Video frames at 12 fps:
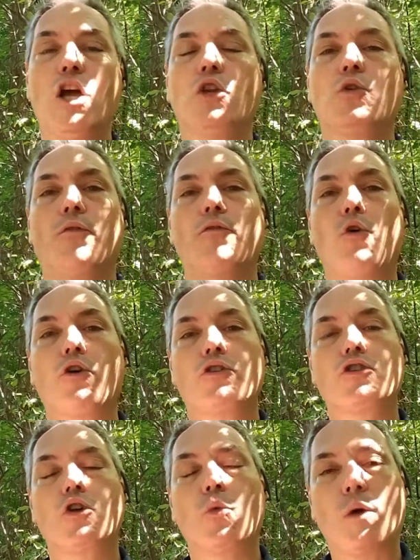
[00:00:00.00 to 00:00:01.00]
to
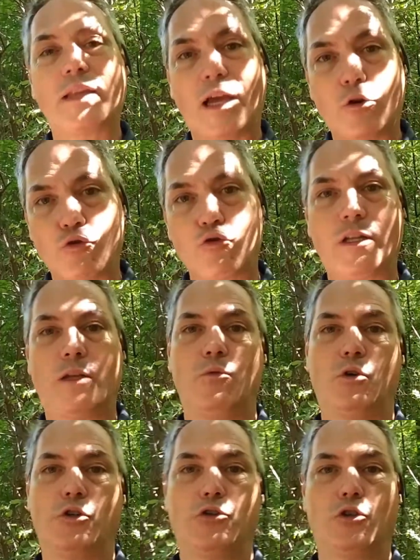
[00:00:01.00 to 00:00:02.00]
focus on what I really
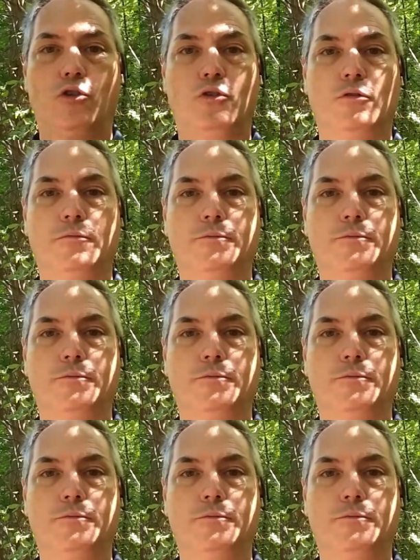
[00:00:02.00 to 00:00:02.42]
want to do.